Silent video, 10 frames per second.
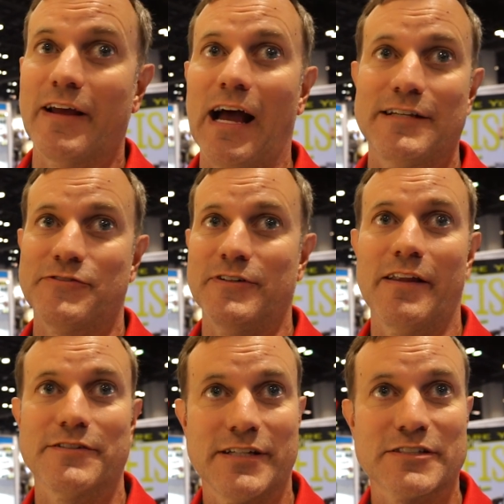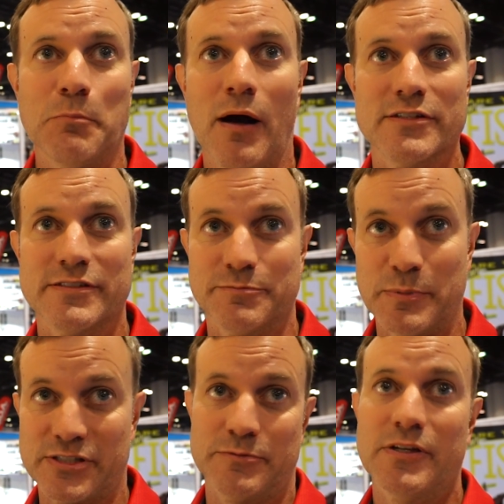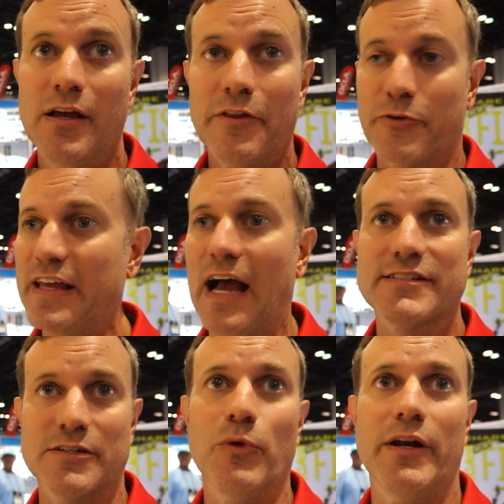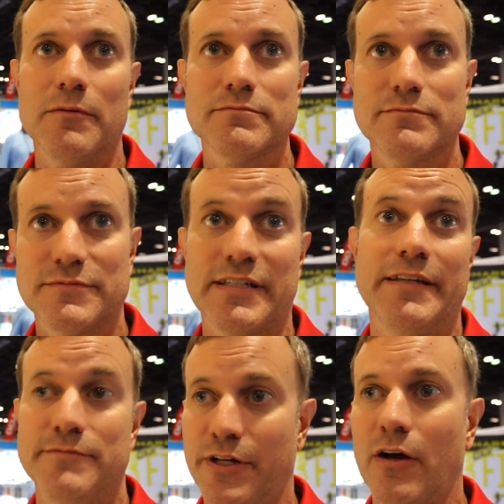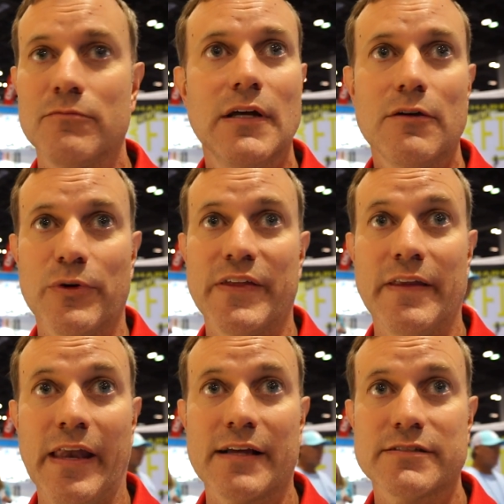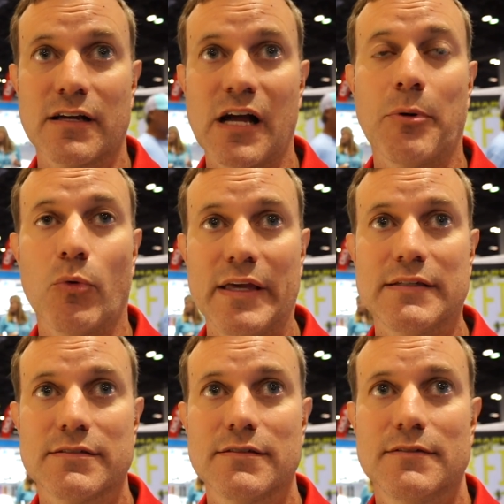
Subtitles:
guys for another 6 months. Three guys can win them within the next couple weeks.